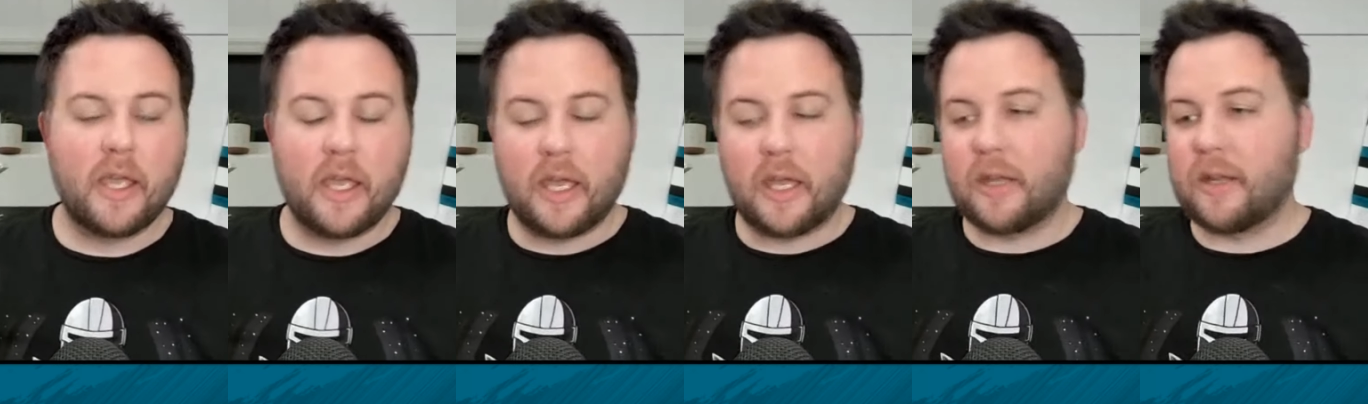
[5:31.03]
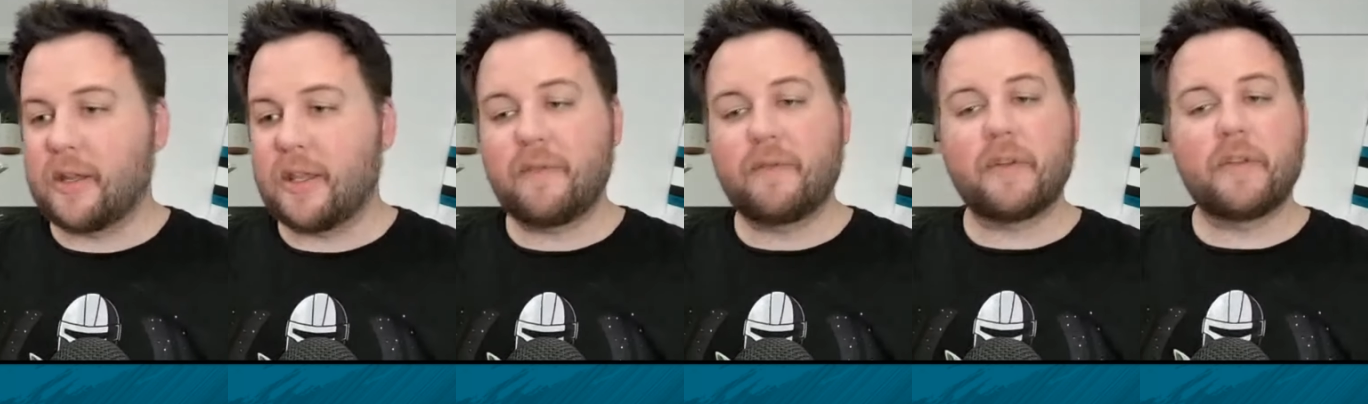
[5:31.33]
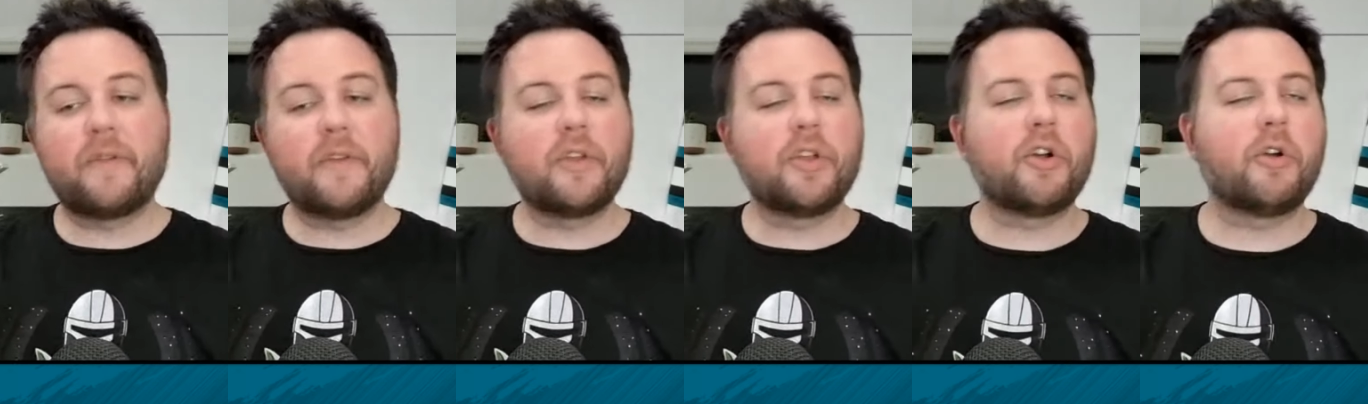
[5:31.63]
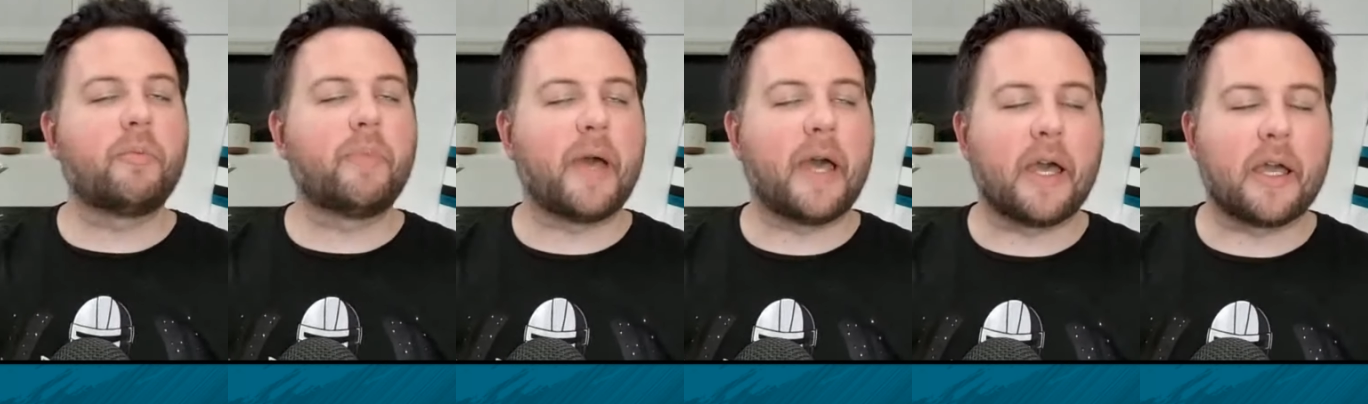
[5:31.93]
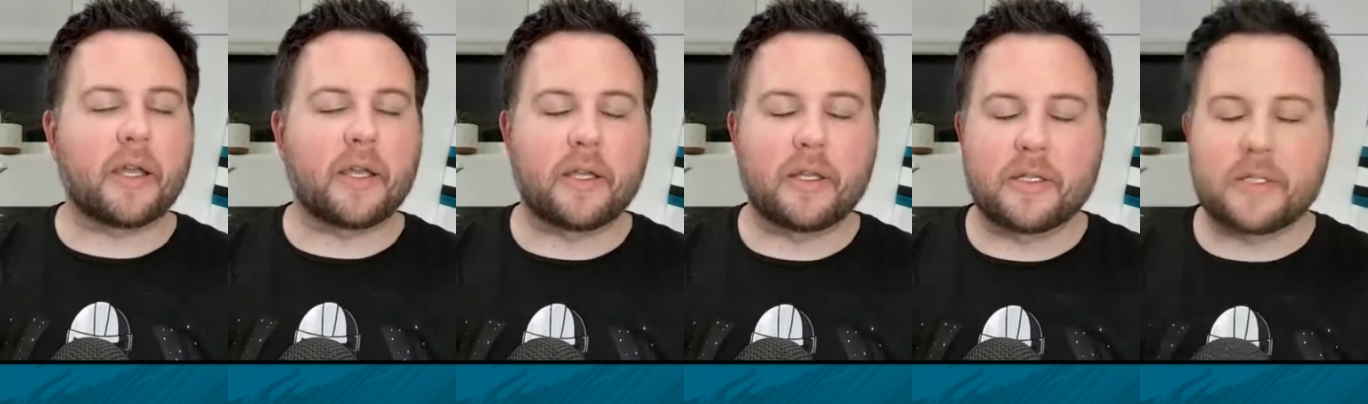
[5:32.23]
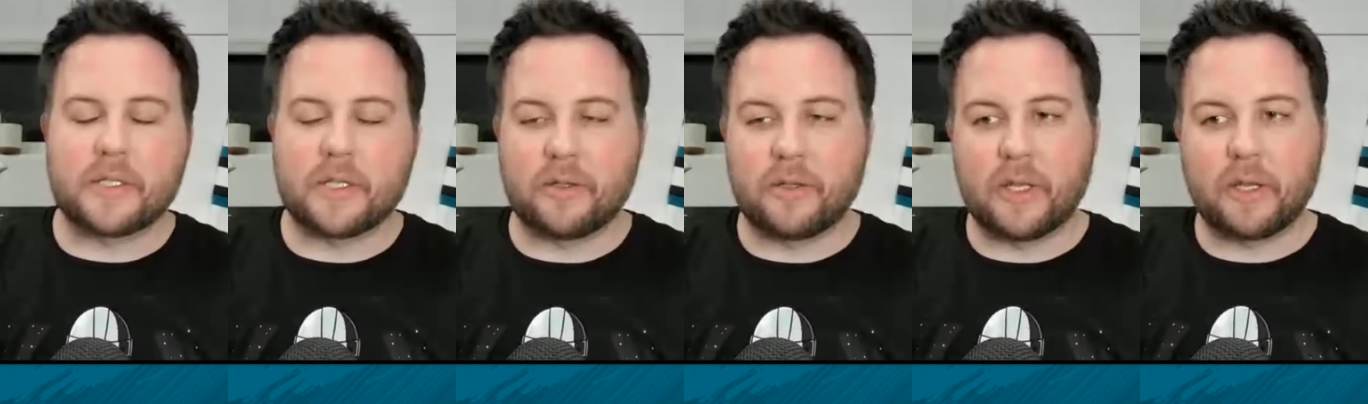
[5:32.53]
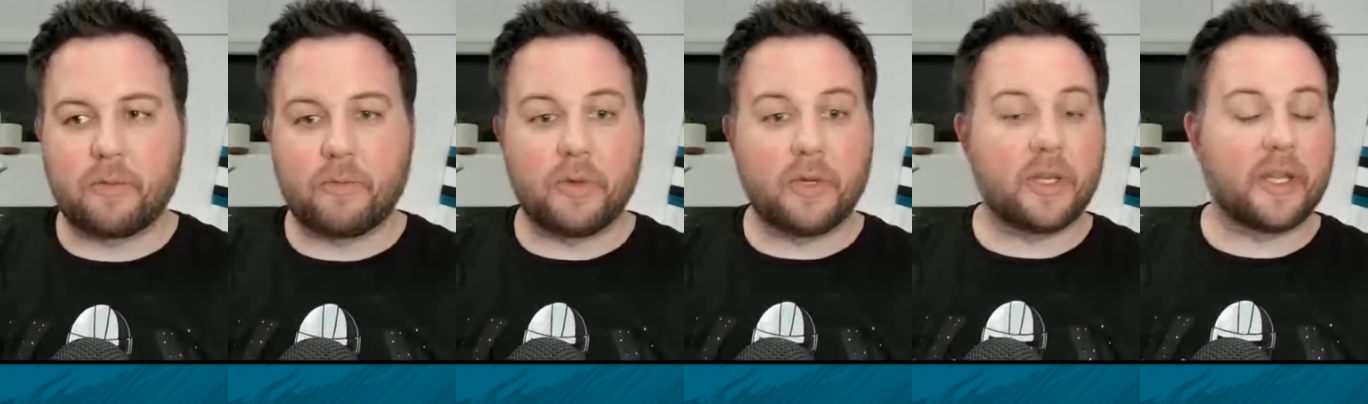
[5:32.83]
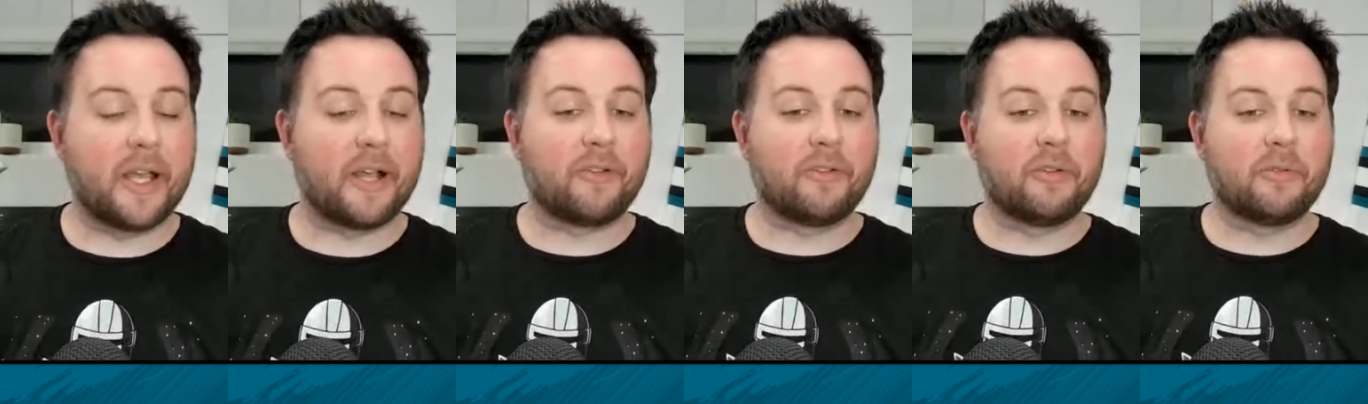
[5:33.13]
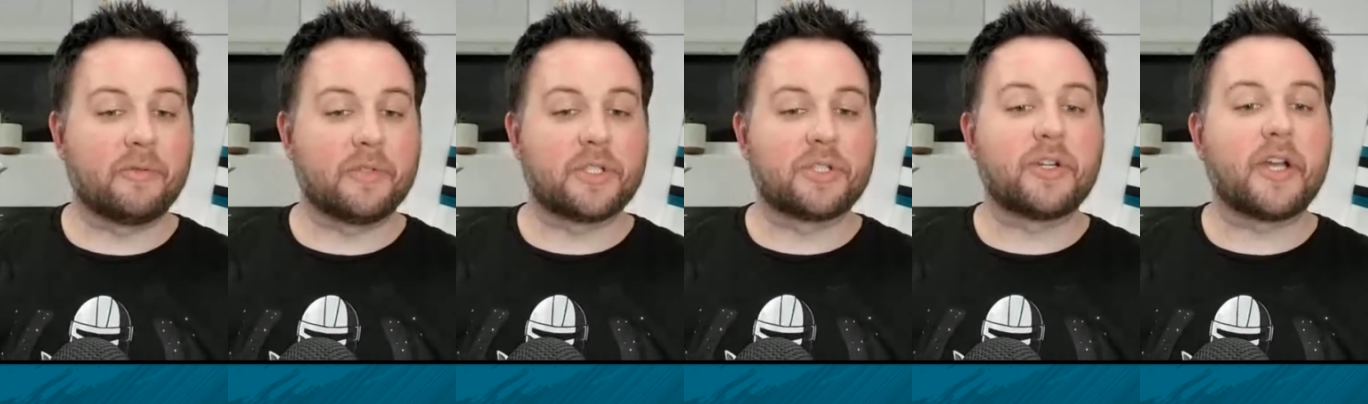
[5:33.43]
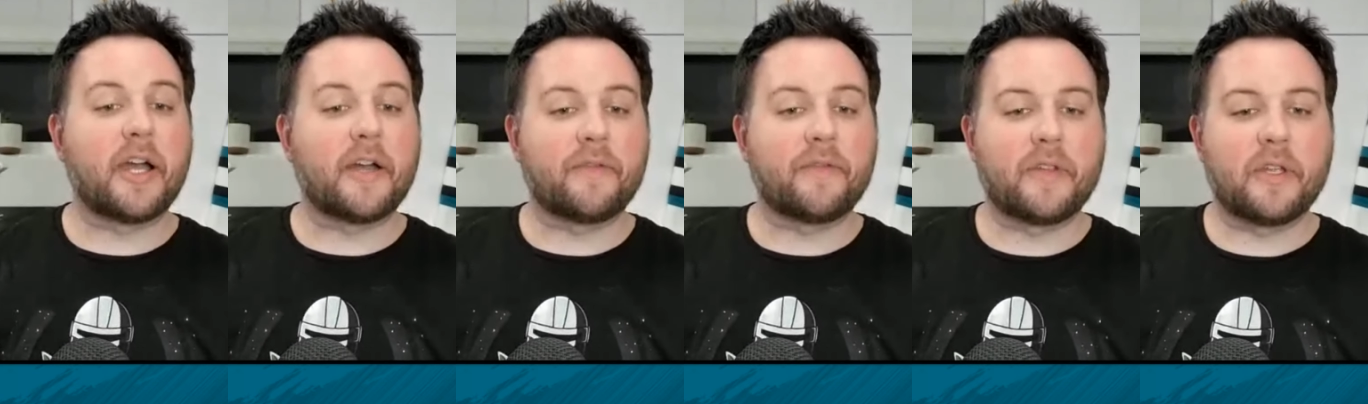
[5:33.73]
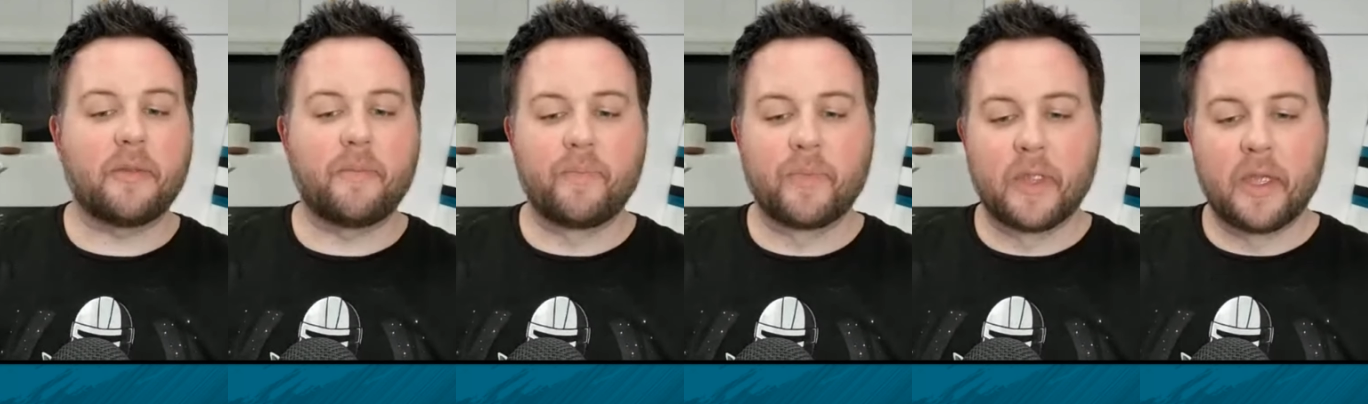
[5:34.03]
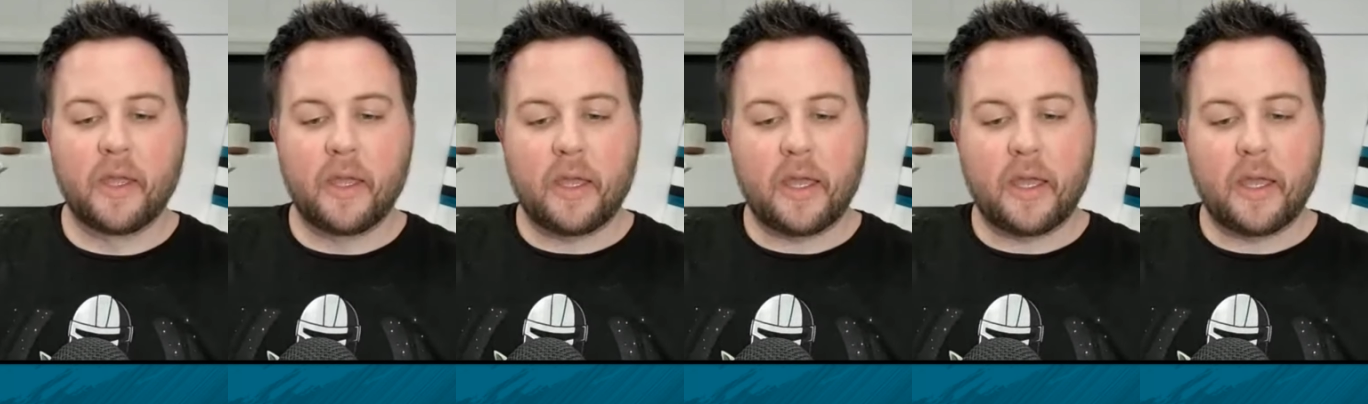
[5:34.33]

And even if you go back to like when Eklund was drafted,